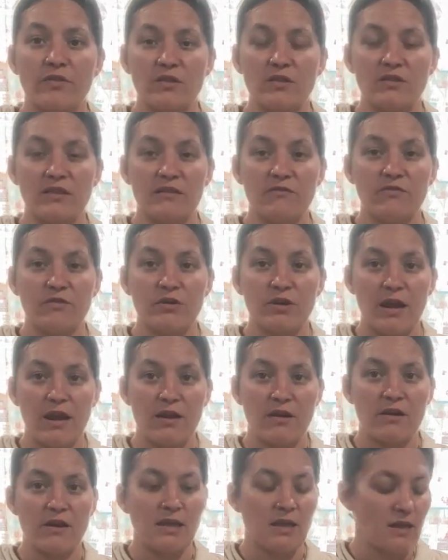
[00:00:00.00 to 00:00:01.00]
liver
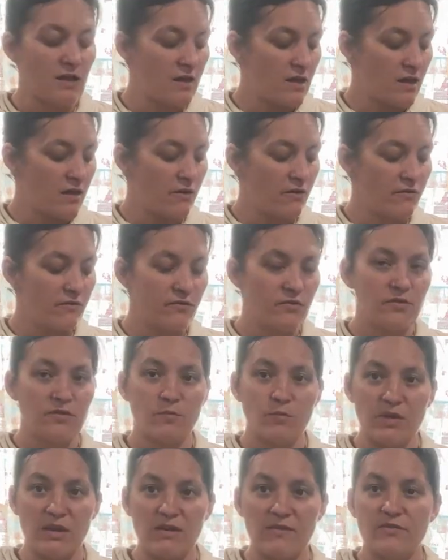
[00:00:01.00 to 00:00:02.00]
area of the
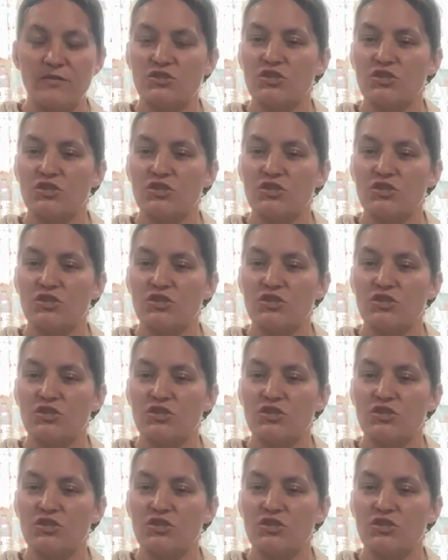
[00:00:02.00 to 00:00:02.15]
beef,